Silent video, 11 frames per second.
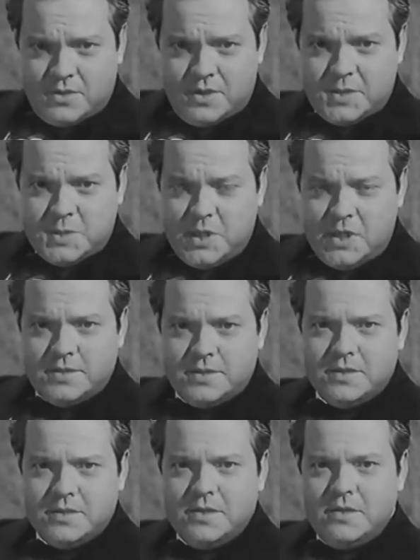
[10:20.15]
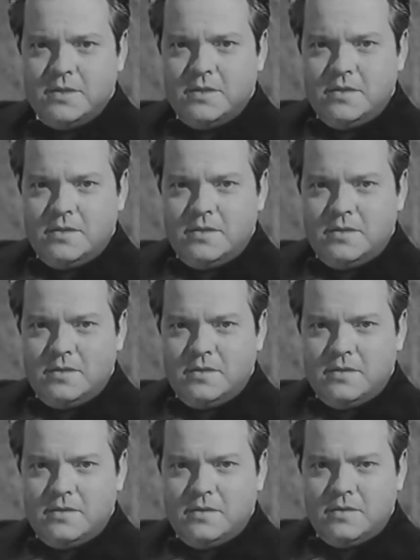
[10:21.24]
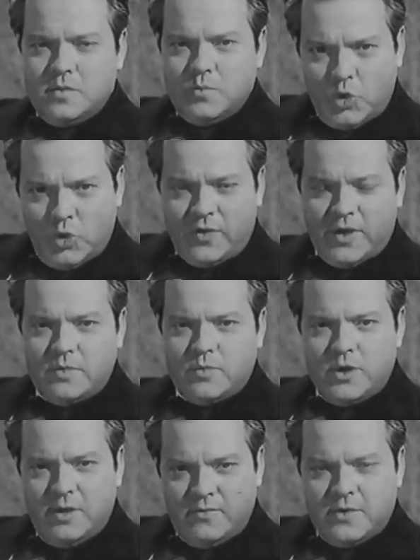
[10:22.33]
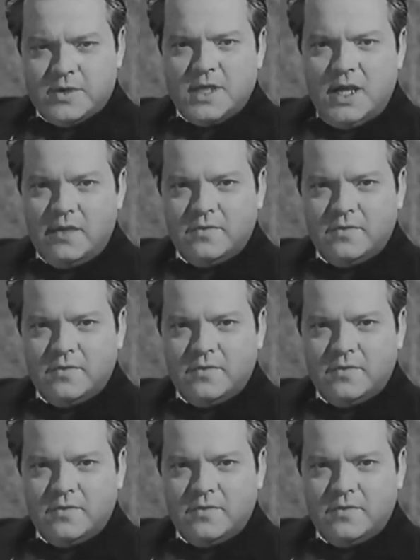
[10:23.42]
on his knees the bullfighter praying for his life.